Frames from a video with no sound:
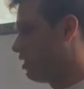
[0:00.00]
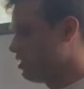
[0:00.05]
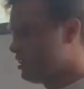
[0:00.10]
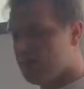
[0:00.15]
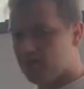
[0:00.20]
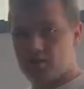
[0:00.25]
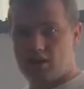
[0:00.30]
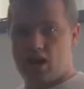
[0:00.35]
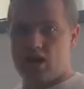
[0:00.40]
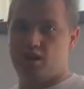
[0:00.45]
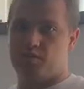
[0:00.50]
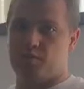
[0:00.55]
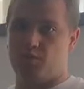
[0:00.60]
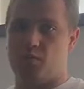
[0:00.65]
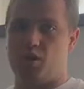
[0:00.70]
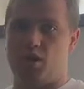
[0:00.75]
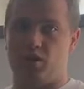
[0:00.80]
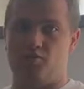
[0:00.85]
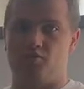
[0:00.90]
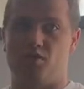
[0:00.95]
It doesn't add up to
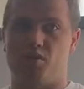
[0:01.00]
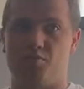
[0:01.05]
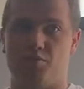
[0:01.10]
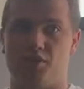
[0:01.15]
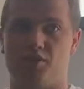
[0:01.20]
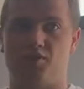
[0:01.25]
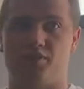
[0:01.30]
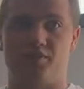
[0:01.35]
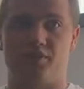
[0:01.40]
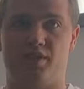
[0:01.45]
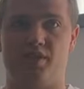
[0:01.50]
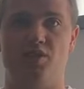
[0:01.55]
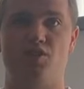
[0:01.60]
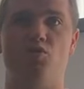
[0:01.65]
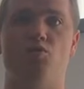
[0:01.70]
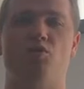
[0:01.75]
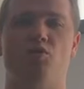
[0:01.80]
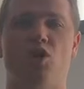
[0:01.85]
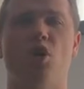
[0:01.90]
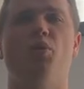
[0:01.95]
100 because obviously you
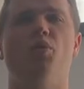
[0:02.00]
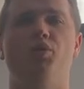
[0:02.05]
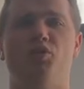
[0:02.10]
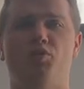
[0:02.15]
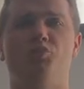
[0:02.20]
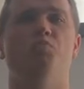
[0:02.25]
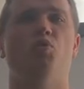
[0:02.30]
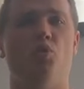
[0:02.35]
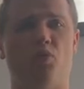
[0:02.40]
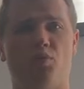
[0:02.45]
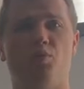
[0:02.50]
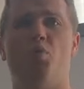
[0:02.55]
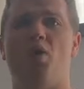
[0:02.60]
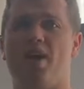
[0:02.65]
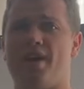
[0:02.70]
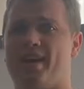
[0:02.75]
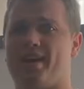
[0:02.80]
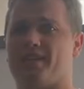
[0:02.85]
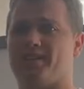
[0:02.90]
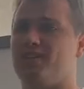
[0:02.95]
can go and do more than
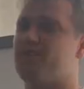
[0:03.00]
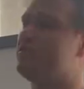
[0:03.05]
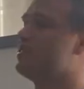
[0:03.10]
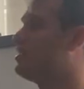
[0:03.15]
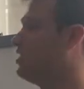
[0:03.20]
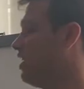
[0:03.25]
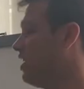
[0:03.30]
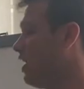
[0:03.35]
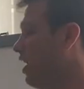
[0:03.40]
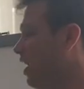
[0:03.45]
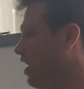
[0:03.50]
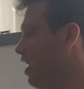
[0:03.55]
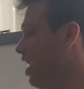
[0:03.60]
one activity.